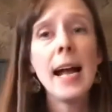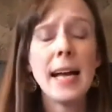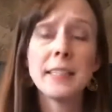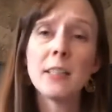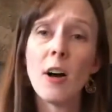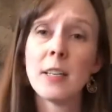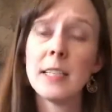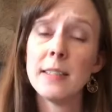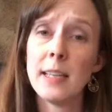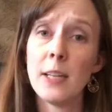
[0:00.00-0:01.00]
As long
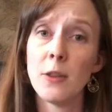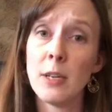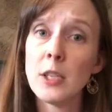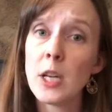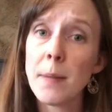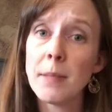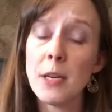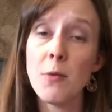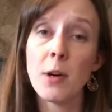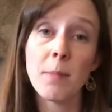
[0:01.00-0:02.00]
as the thrift shop that
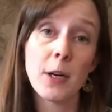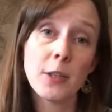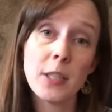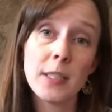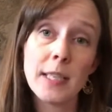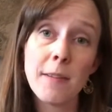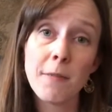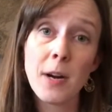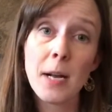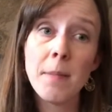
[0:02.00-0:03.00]
you are purchasing
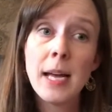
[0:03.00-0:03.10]
from